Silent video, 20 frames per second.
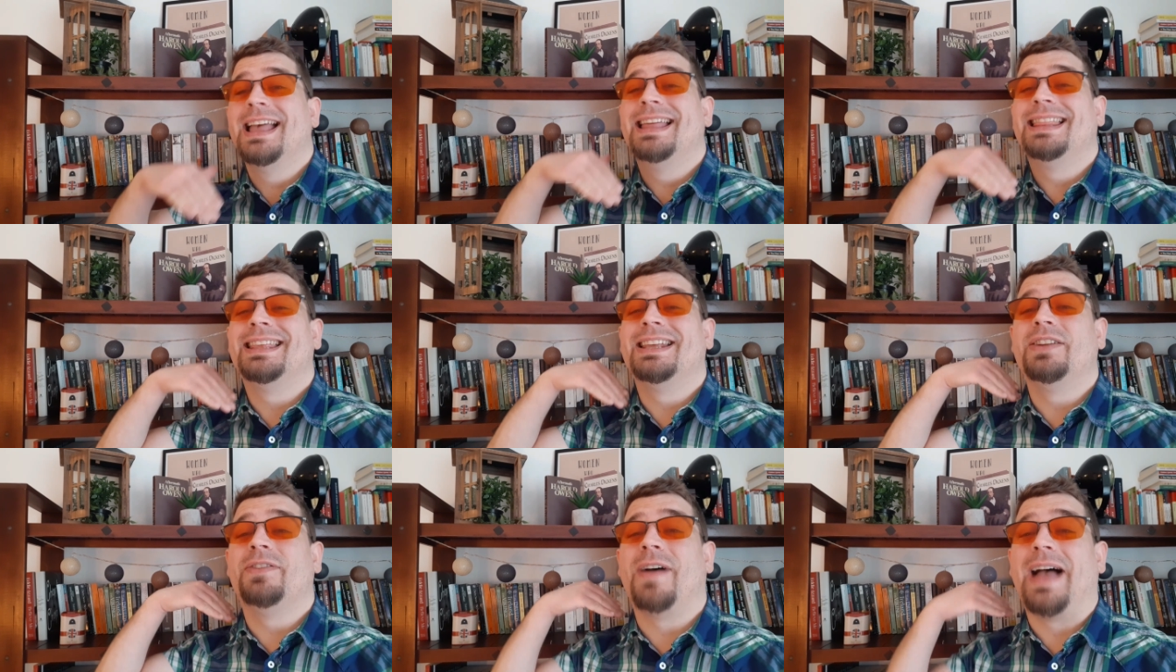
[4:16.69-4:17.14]

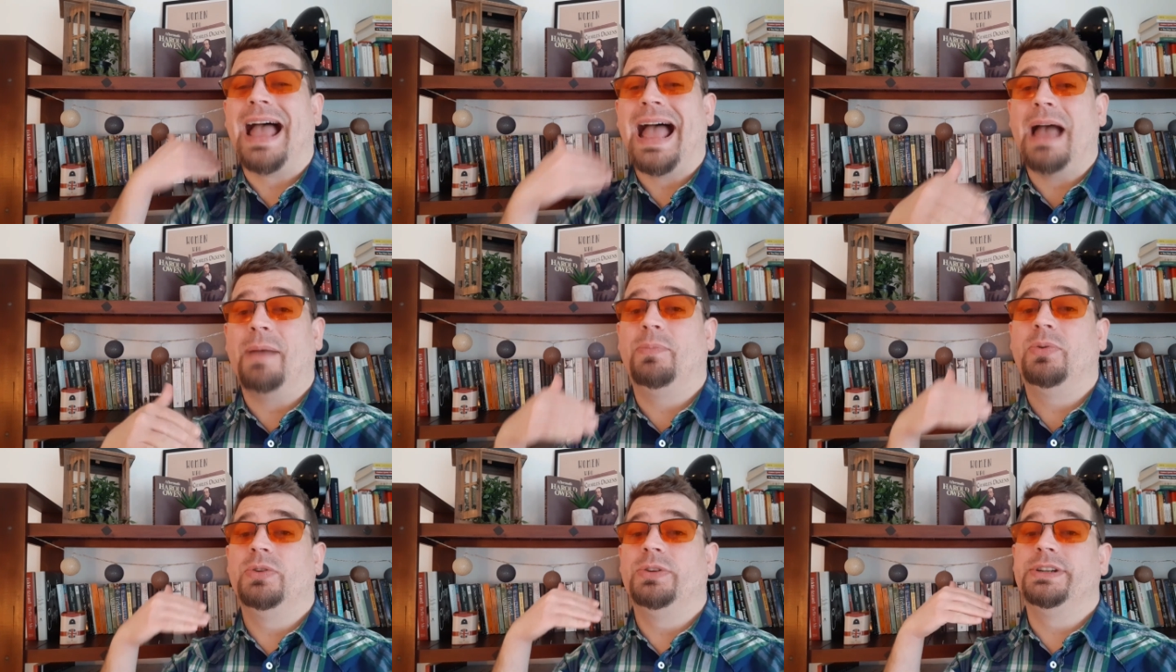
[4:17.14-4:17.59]
that have
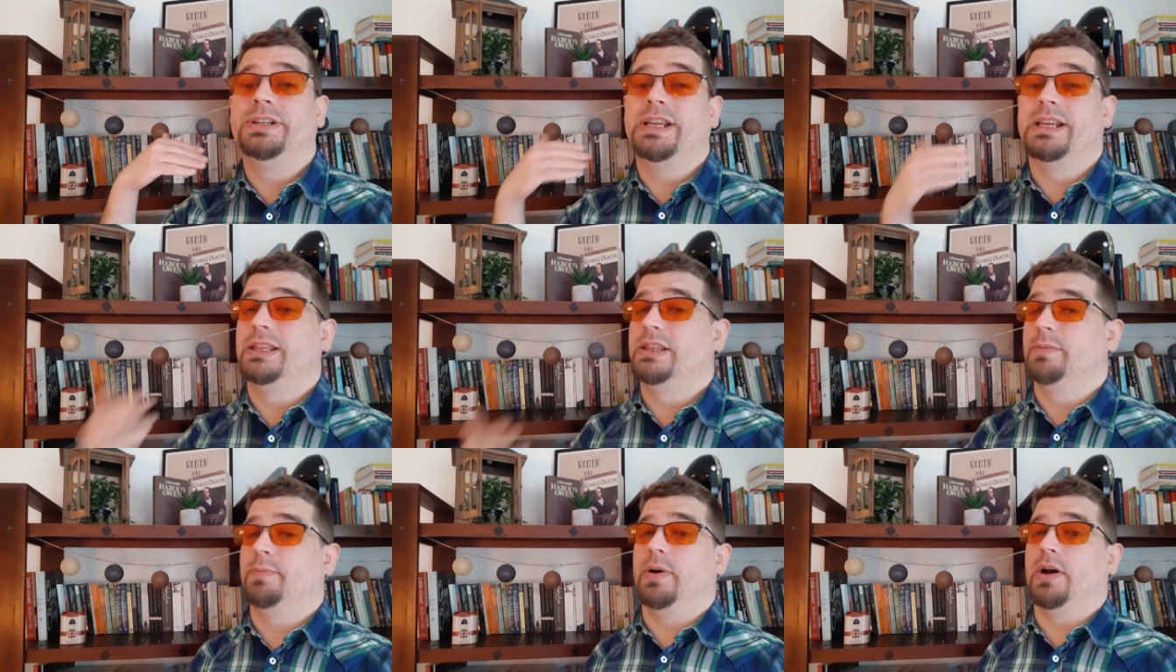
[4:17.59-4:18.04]
happened
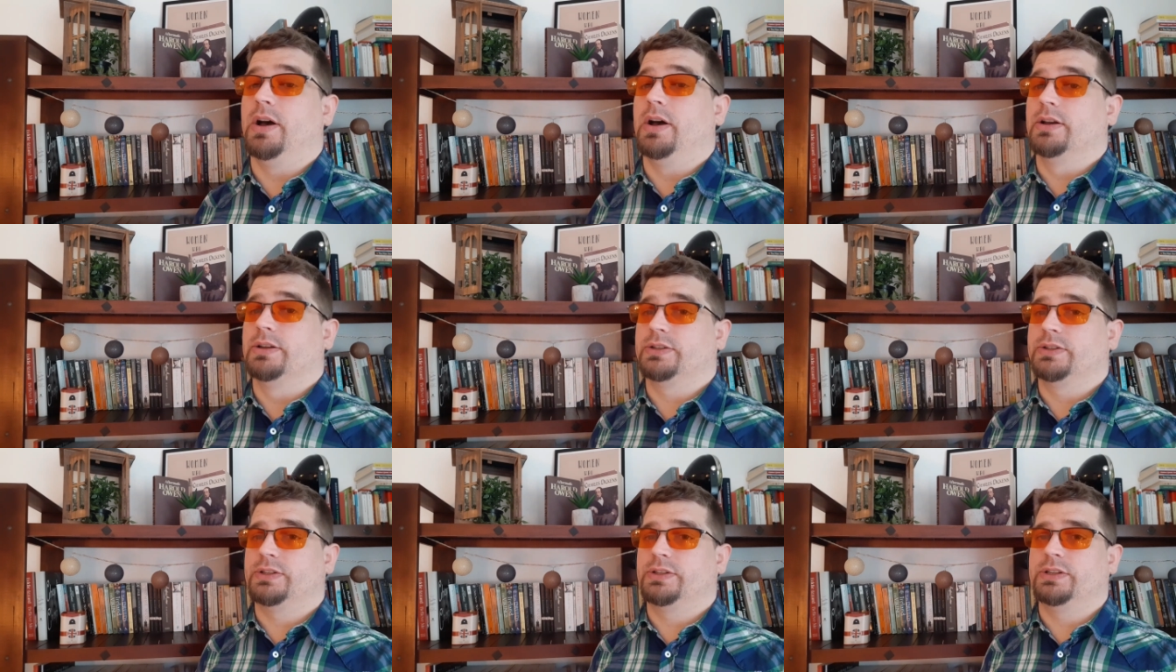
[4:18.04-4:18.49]
in the
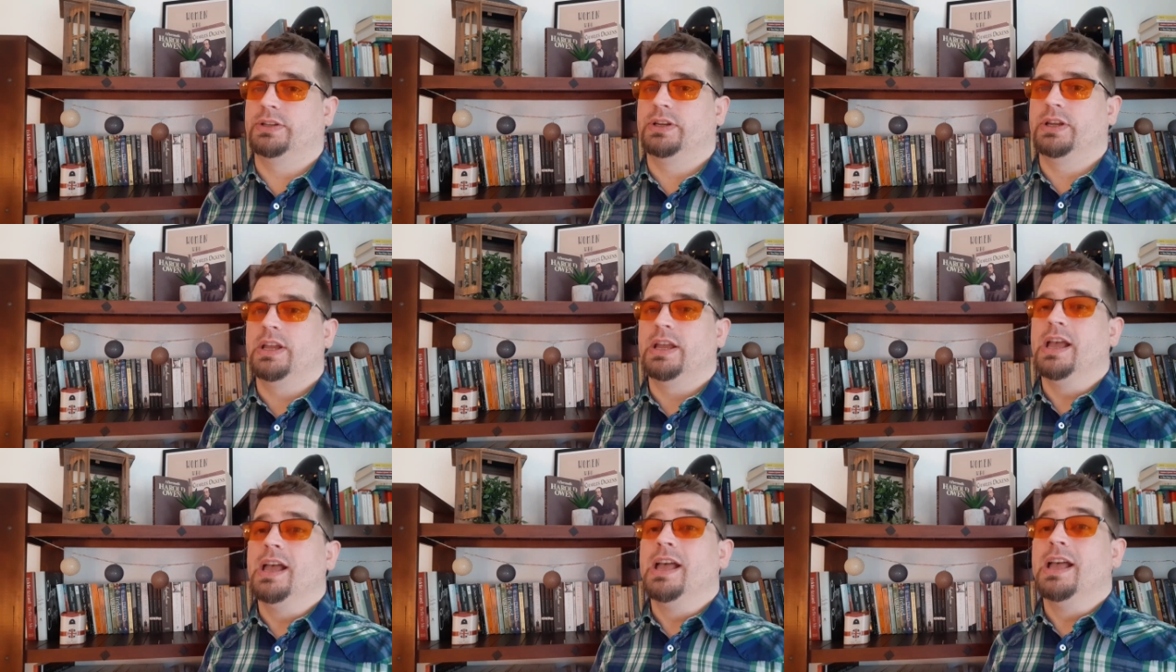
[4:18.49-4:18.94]
past.
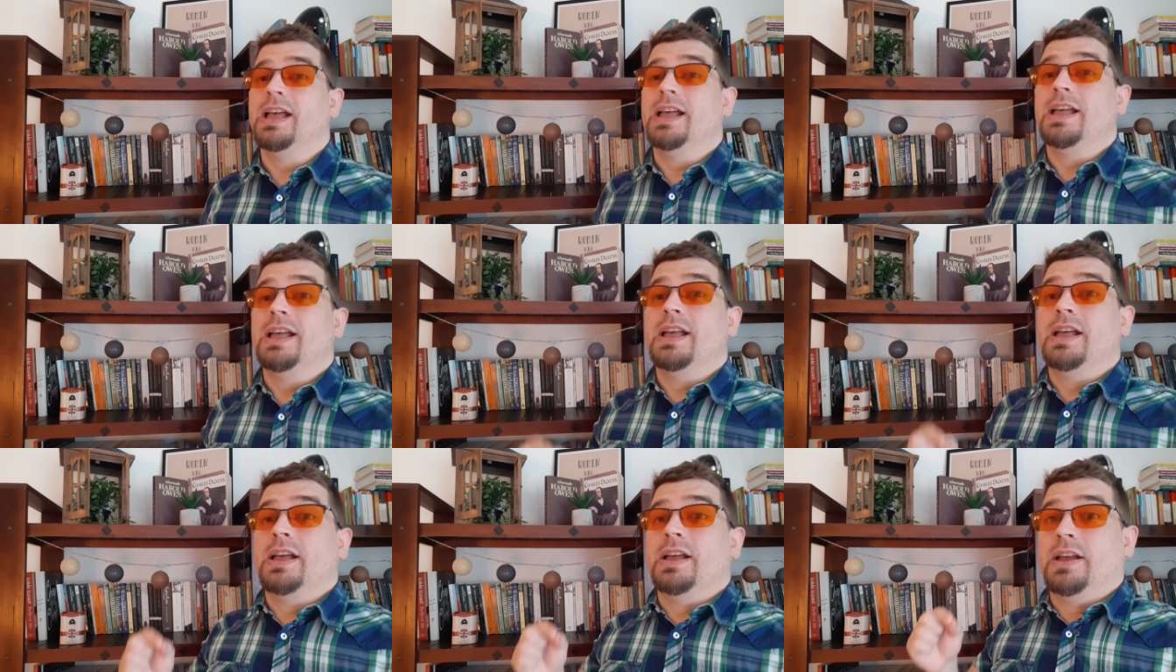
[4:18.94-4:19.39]

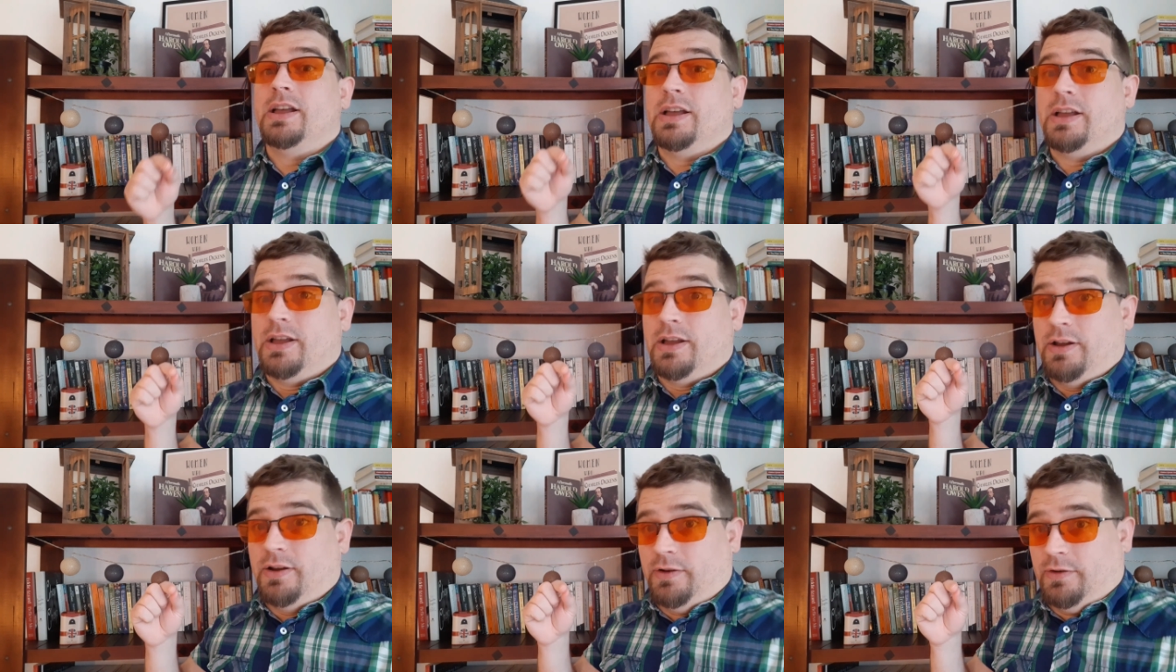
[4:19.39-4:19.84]

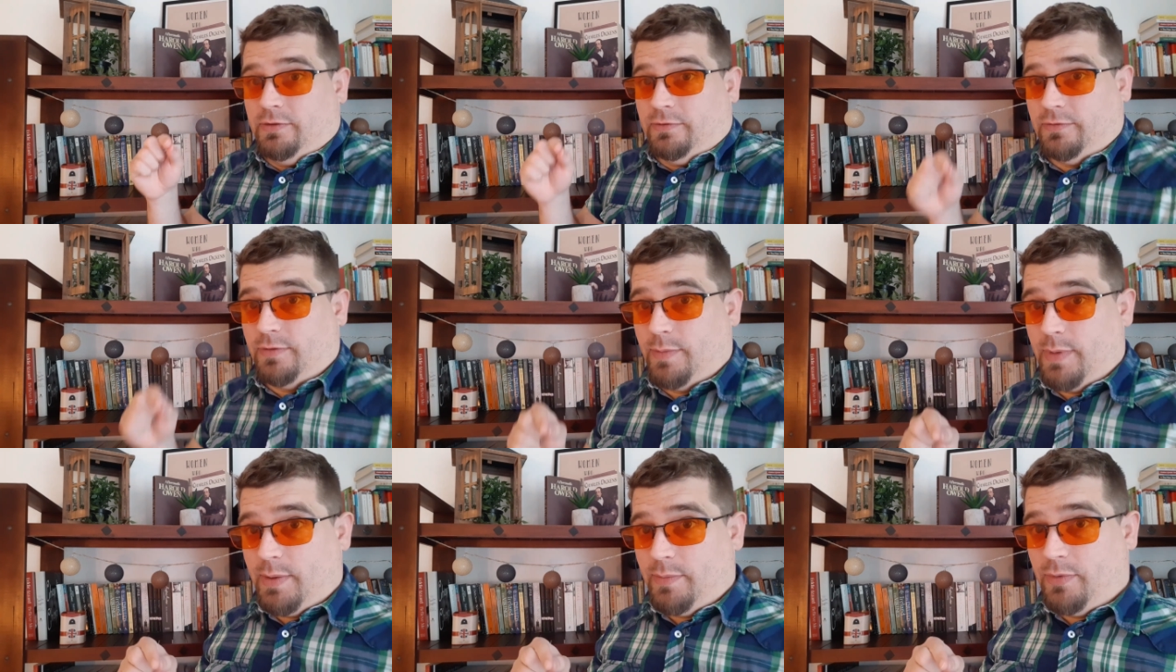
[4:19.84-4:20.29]

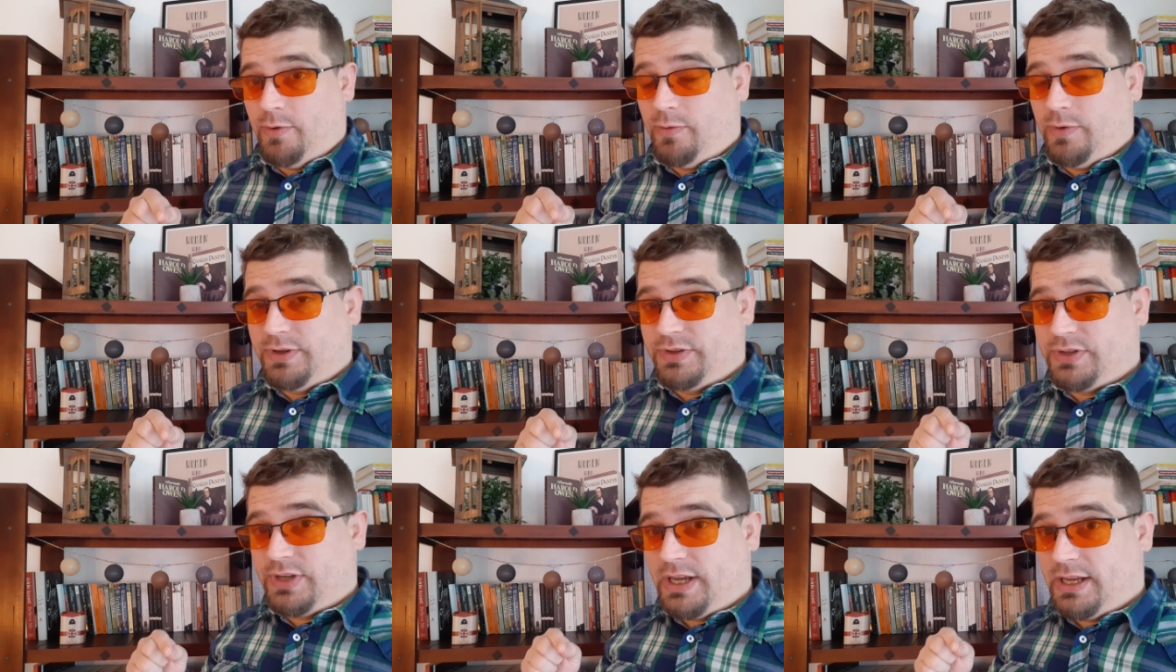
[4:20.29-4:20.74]
Remember
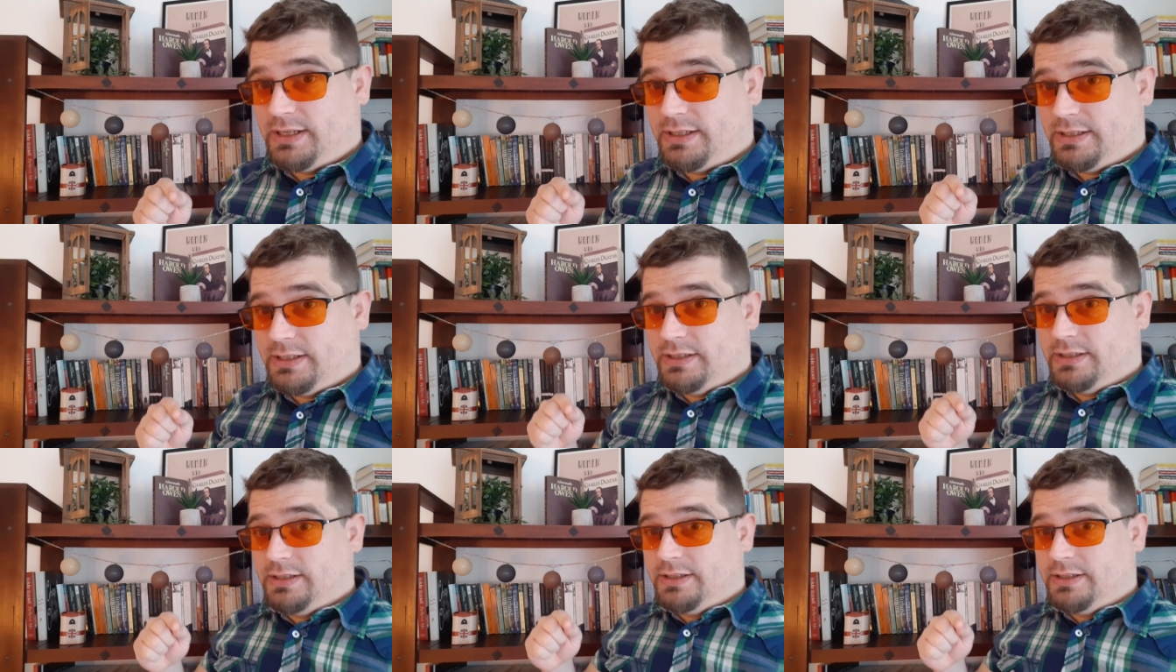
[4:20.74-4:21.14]
we said